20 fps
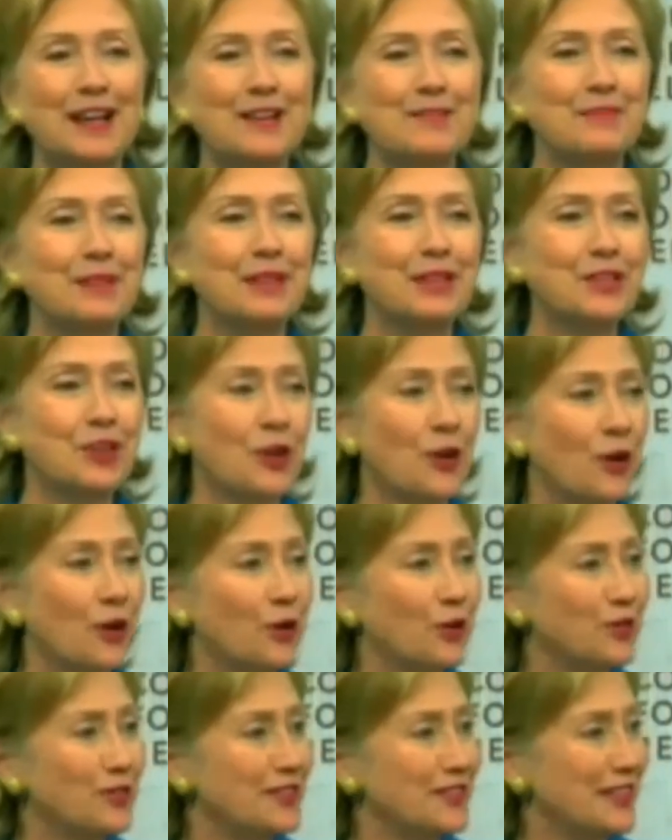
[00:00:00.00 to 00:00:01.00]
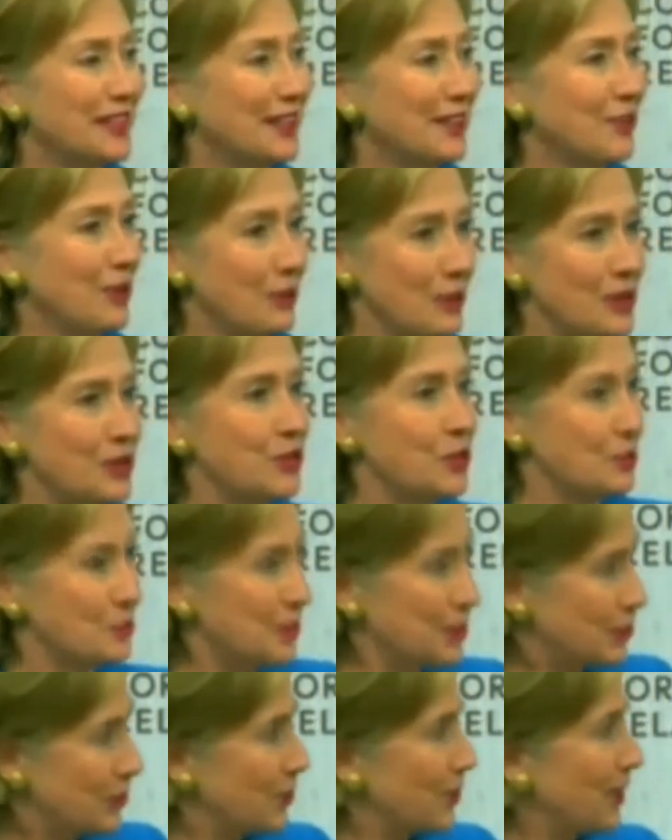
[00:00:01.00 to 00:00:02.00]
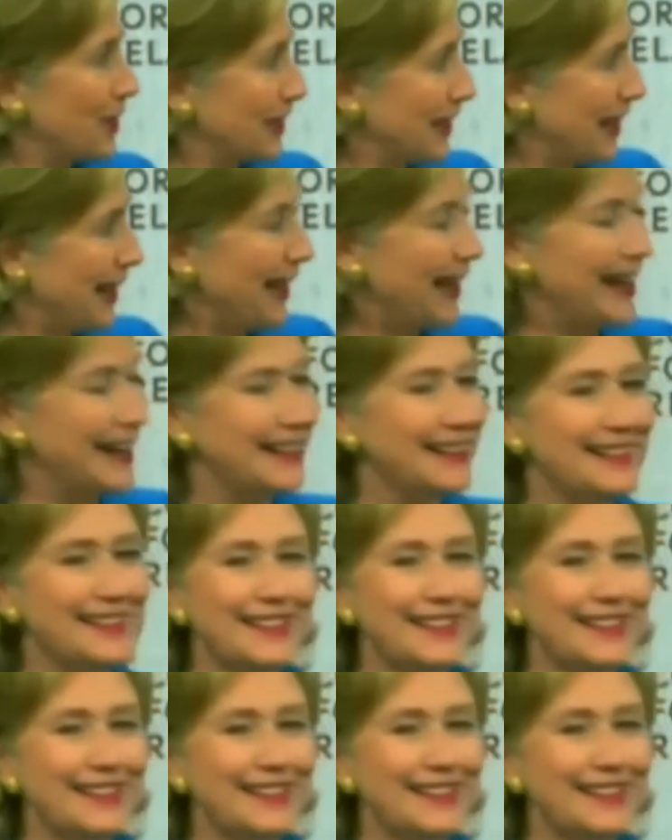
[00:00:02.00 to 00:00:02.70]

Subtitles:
be told what we should be doing and